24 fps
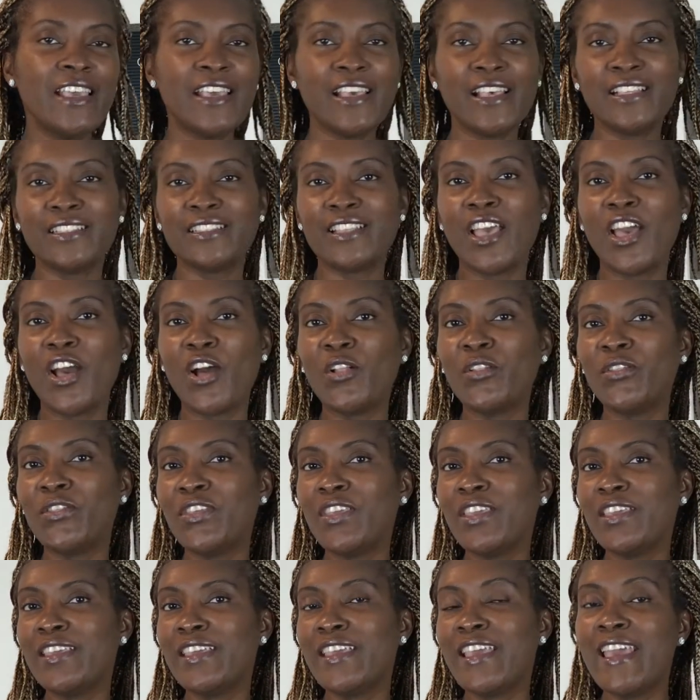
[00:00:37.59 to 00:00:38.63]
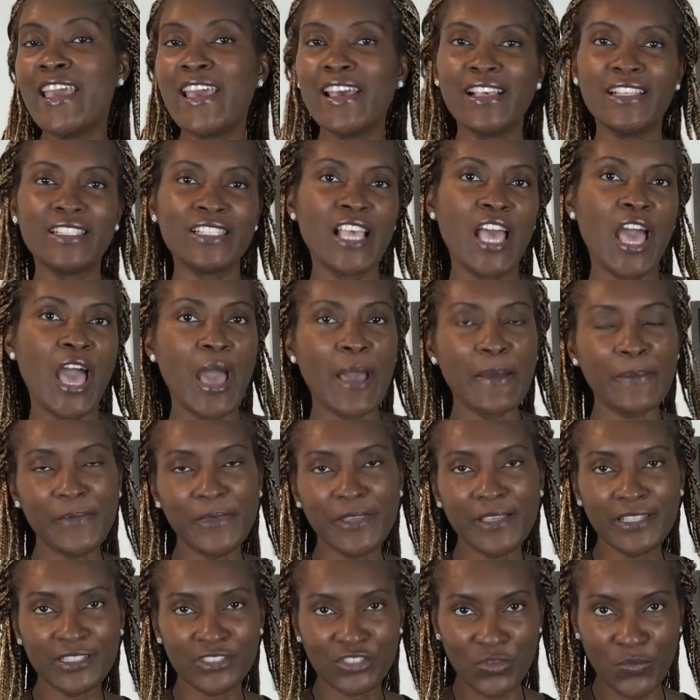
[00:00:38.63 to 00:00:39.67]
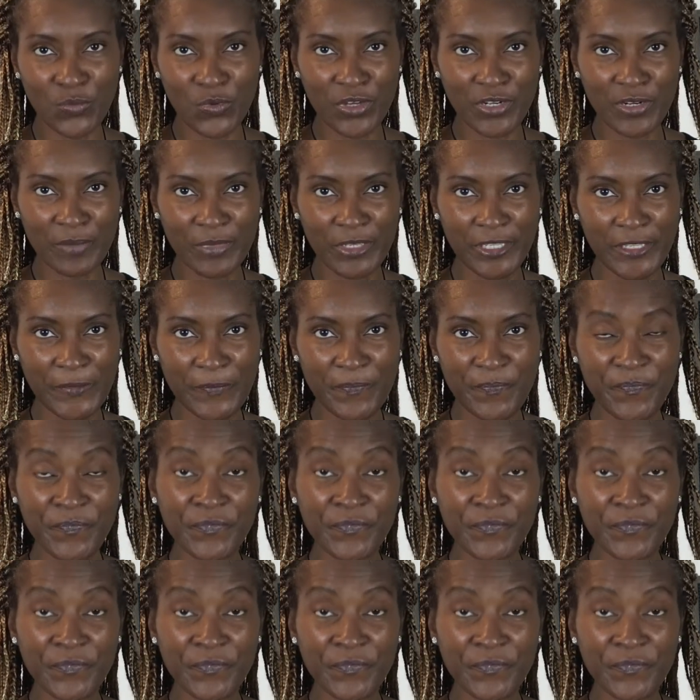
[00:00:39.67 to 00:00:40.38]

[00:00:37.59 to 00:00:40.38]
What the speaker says: as healthy, as happy as you want to be.